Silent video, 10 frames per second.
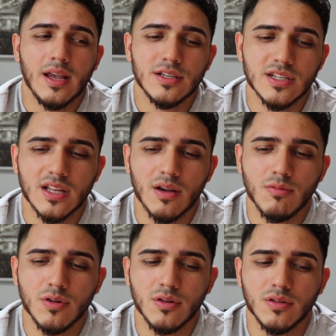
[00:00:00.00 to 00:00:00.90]
And she's like,
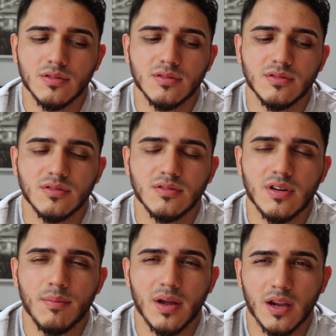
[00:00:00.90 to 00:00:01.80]
well,
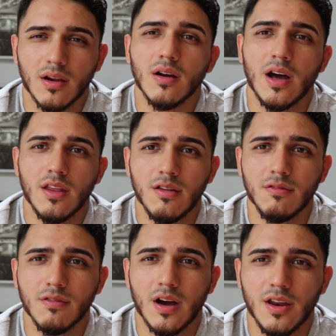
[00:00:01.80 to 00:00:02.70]
I'm like, how do
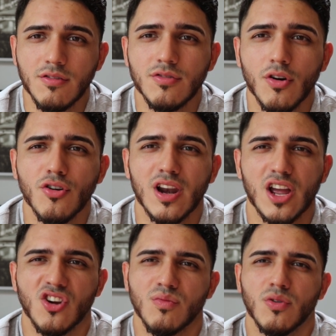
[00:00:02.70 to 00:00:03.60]
you, how do you know you
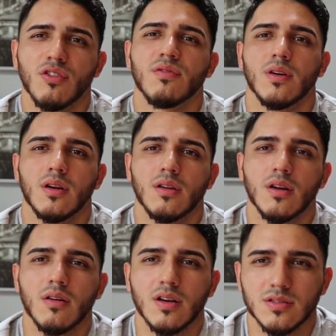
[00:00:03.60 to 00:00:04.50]
like your boyfriend? You
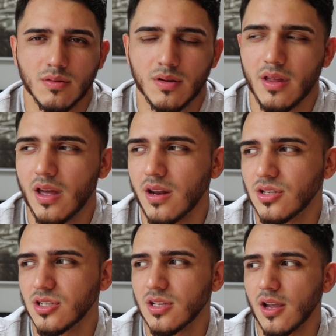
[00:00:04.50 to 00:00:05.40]
know, I told her that
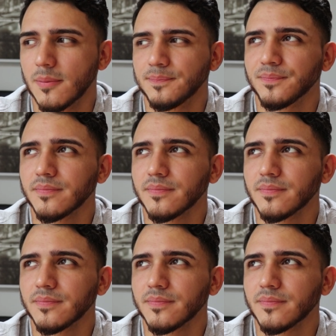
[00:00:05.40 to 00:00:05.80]
and she's like,